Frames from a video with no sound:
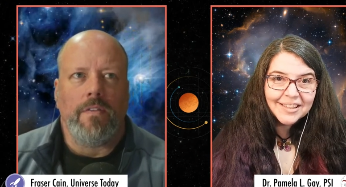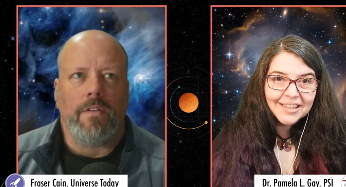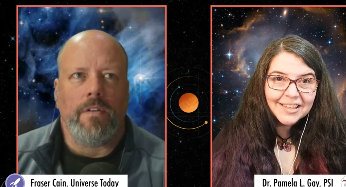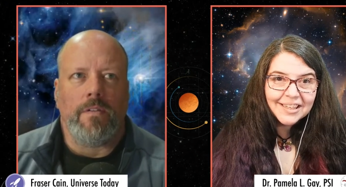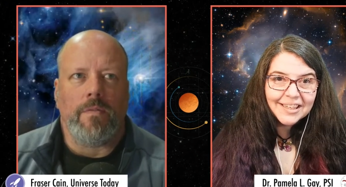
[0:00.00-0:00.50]

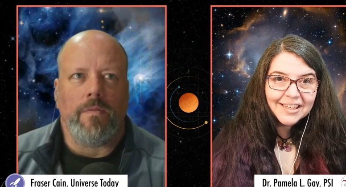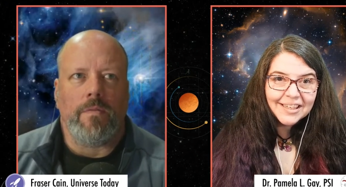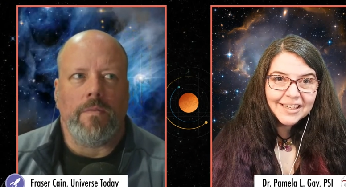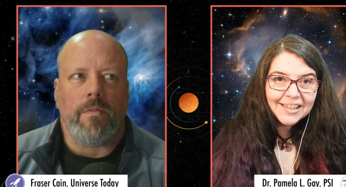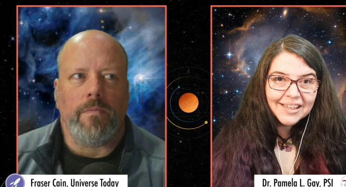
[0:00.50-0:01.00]
Speaker 1: the,
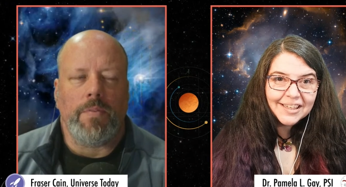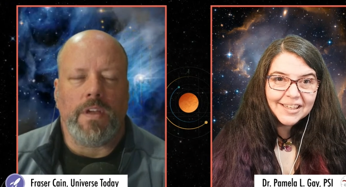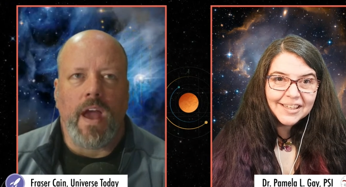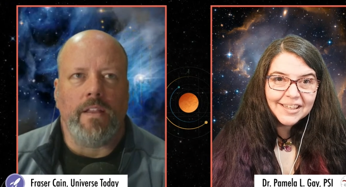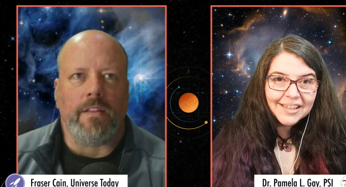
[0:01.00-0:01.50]

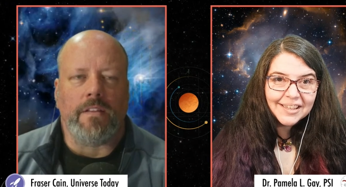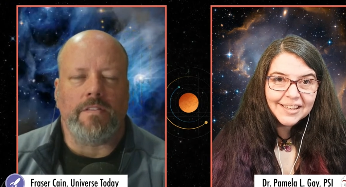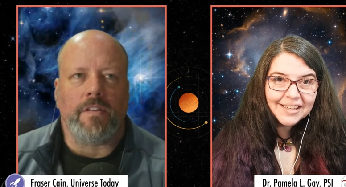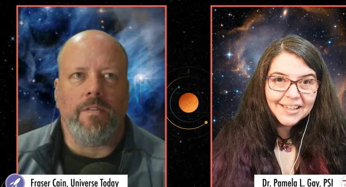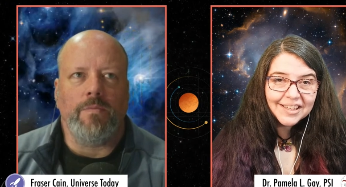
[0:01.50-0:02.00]
but yeah, like the
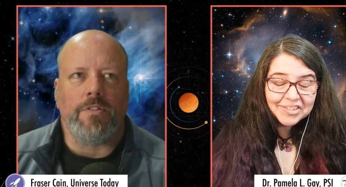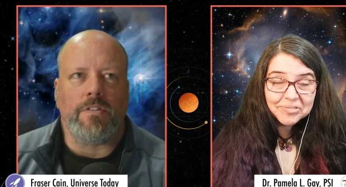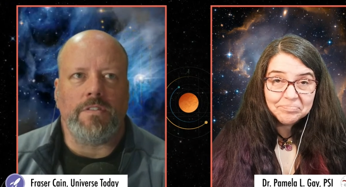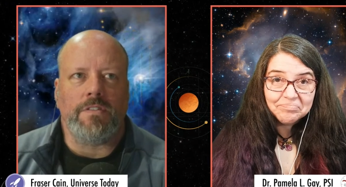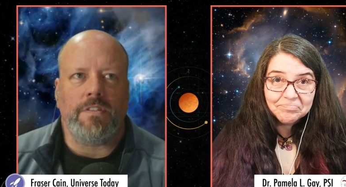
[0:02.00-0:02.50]
sun would
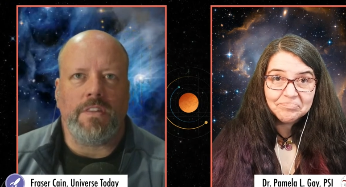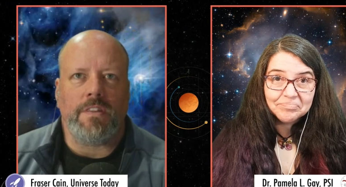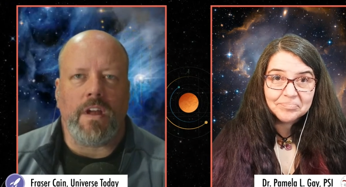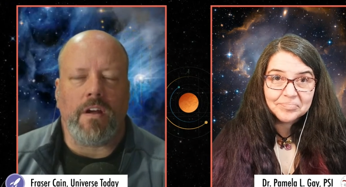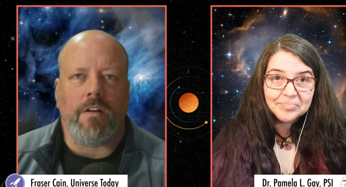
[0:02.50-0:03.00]
just sit
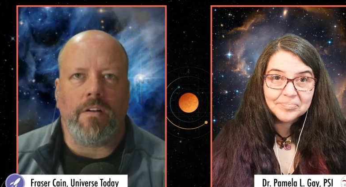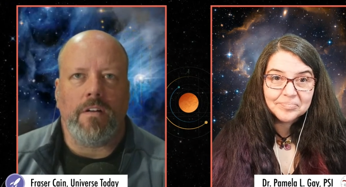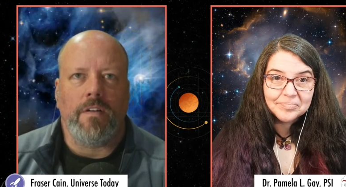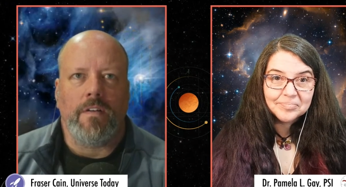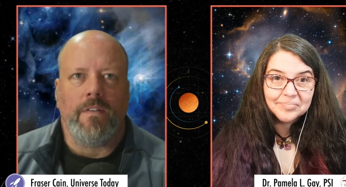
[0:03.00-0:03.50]
there,
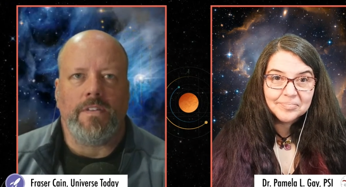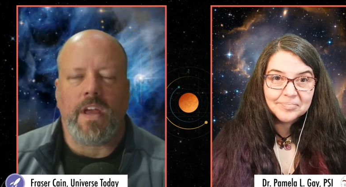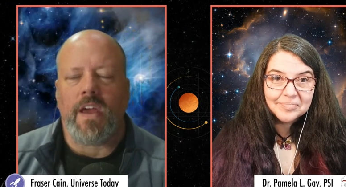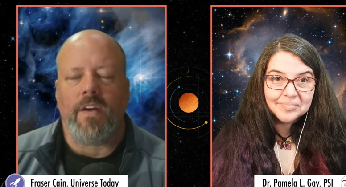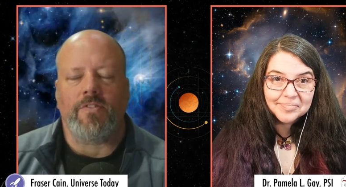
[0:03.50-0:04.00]

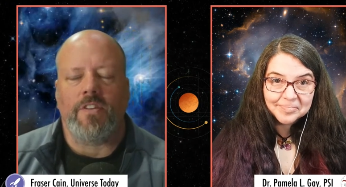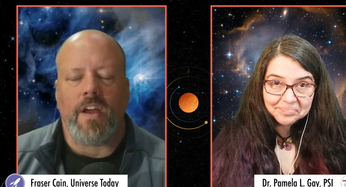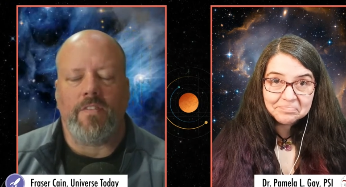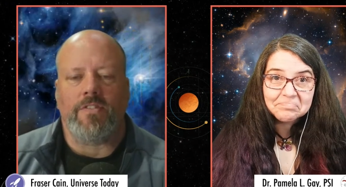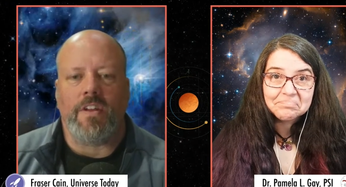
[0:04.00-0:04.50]
day after
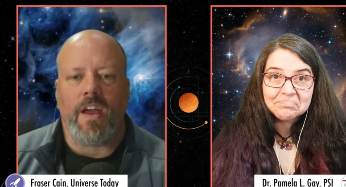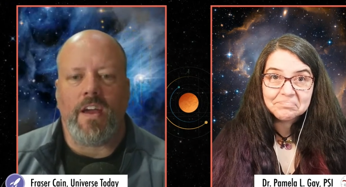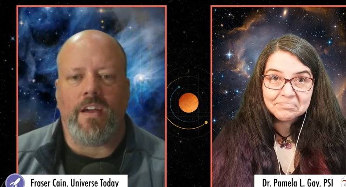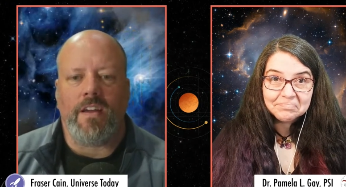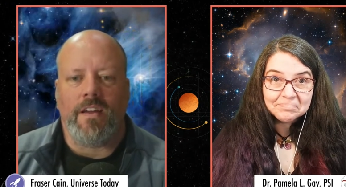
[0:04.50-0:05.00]
day after
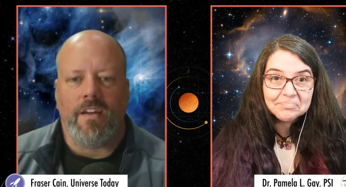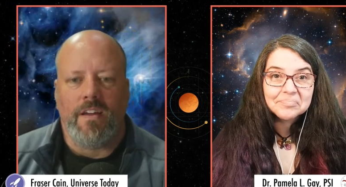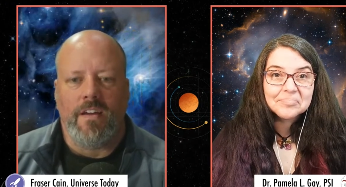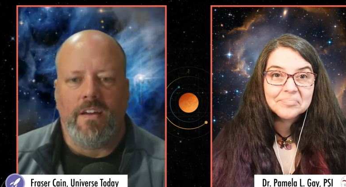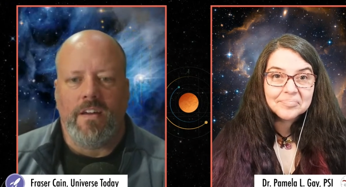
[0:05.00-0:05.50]
day,
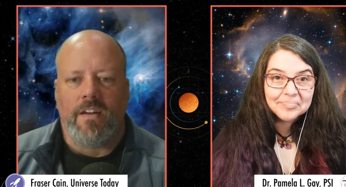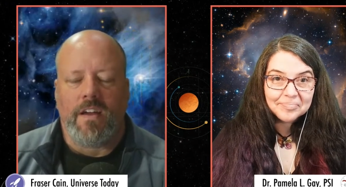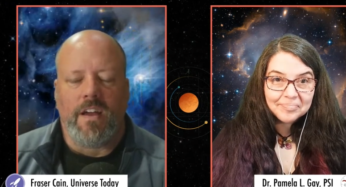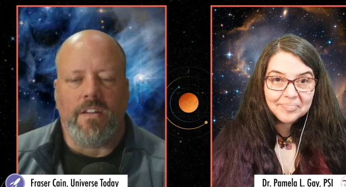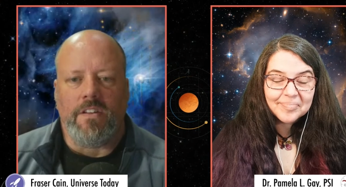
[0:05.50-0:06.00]

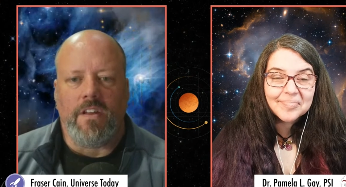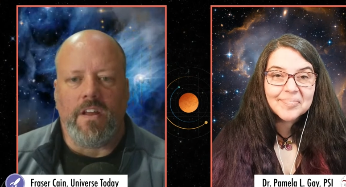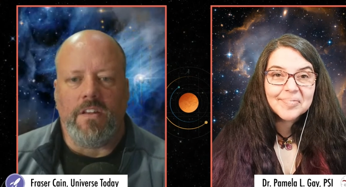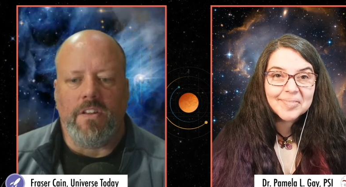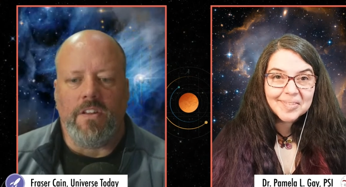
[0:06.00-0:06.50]
and
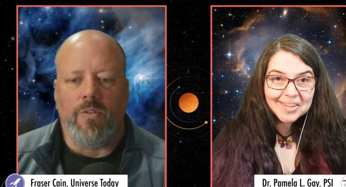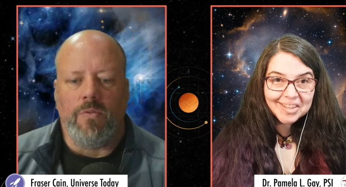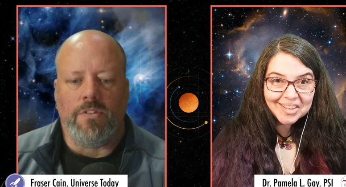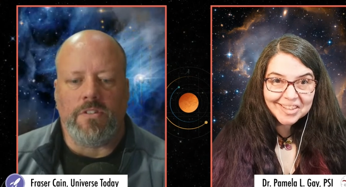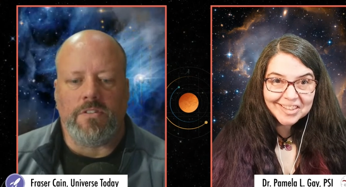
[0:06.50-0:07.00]
and you
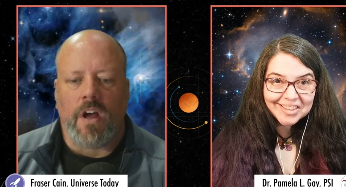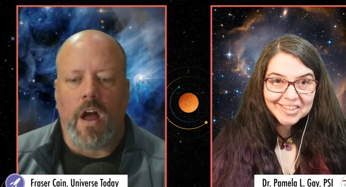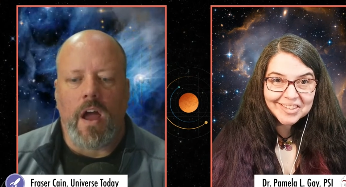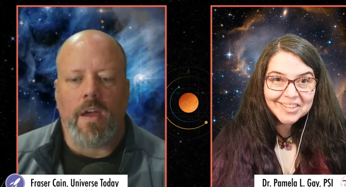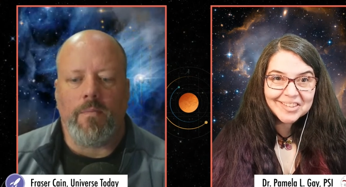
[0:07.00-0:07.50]
would just
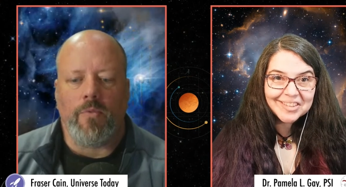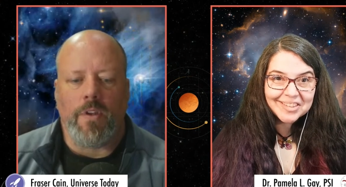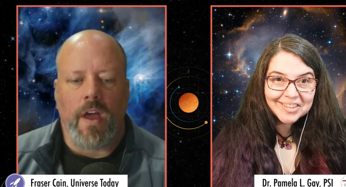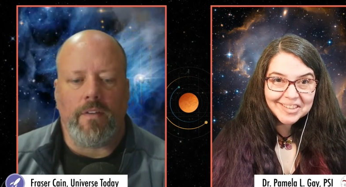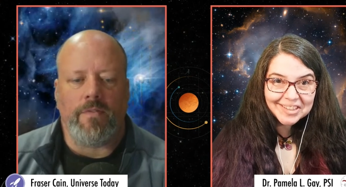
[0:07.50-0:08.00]
time
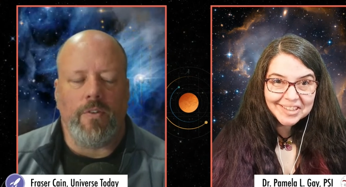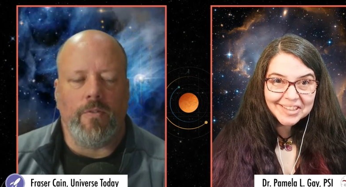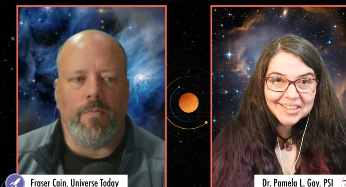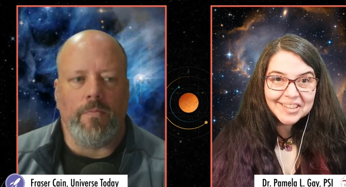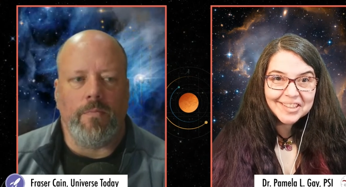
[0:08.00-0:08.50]
would have
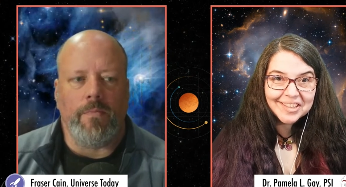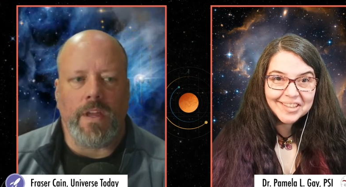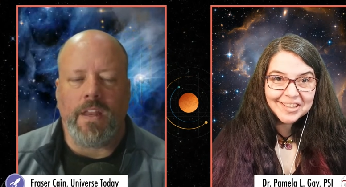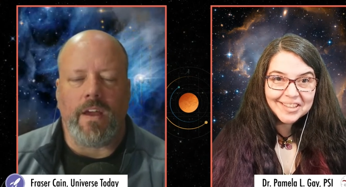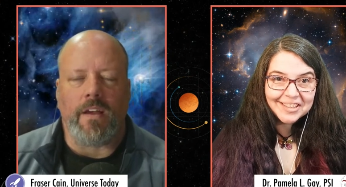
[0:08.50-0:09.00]
no
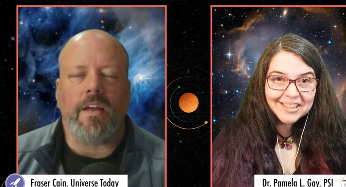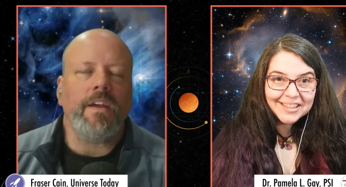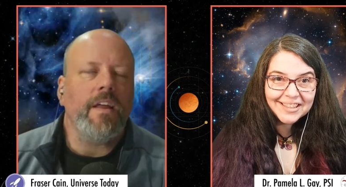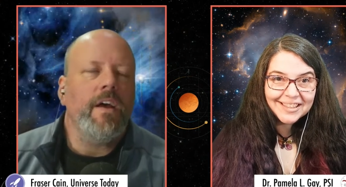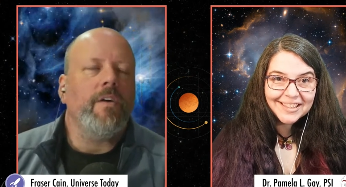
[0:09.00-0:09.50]
meaning like
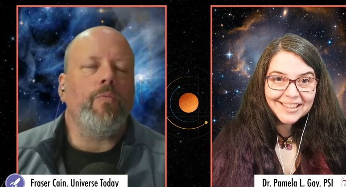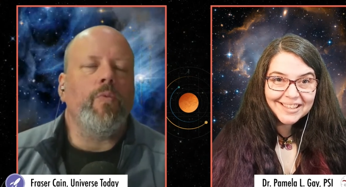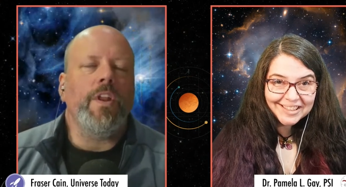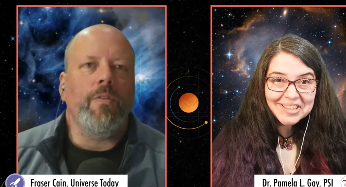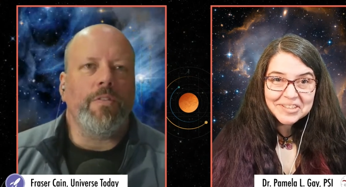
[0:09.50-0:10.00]
it,
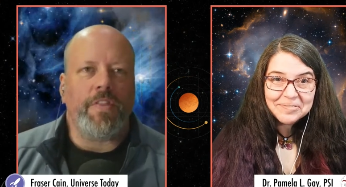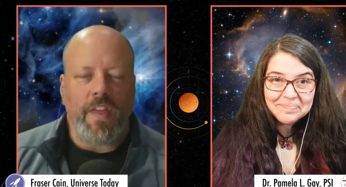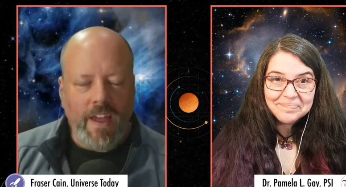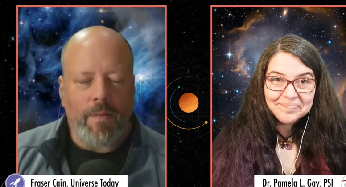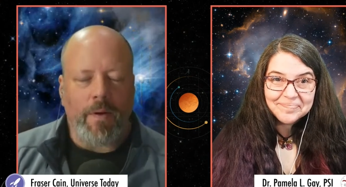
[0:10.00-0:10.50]
we don't
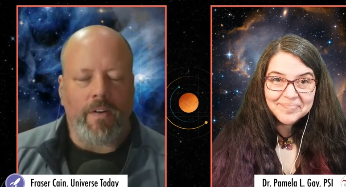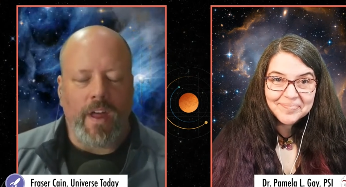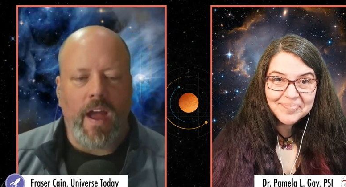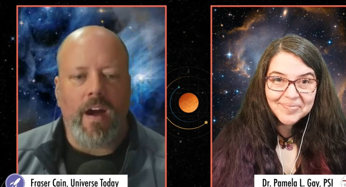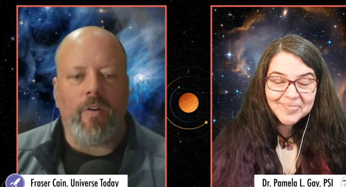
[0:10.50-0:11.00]
think about
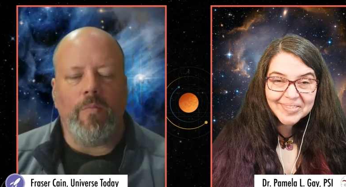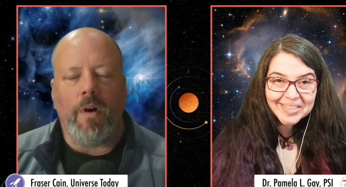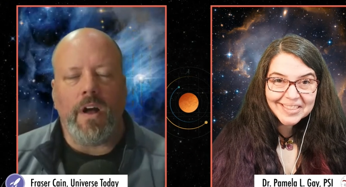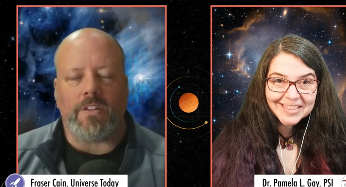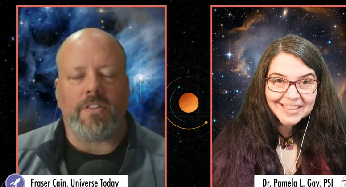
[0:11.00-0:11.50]
how
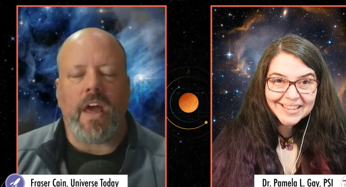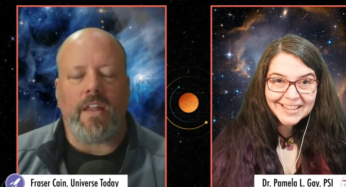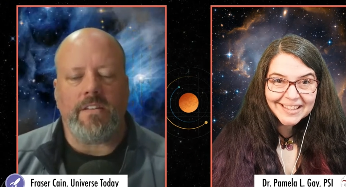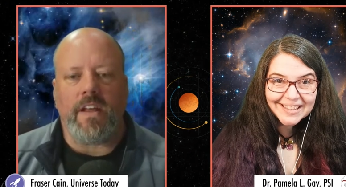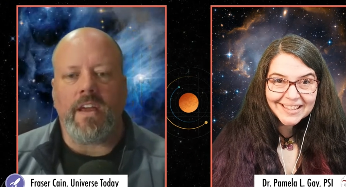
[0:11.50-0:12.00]
much
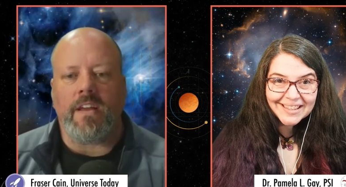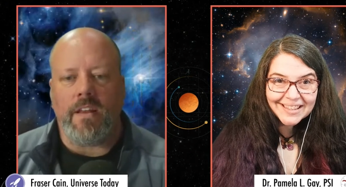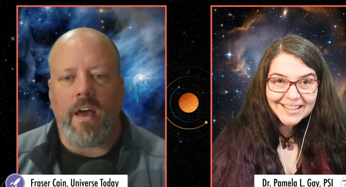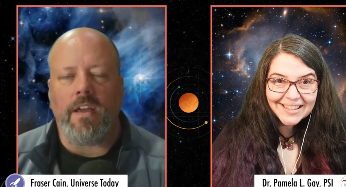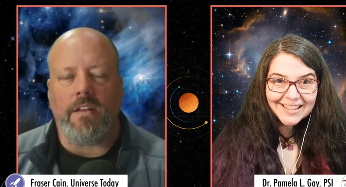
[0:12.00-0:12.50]
day
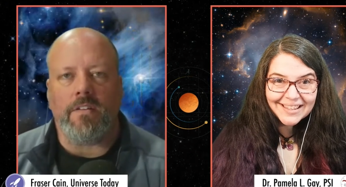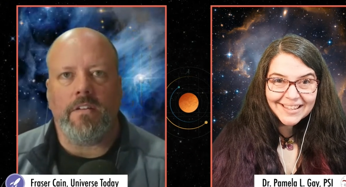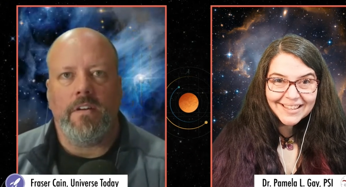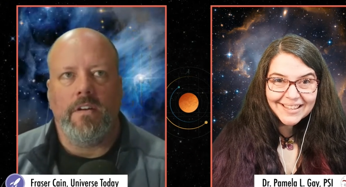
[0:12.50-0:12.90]
night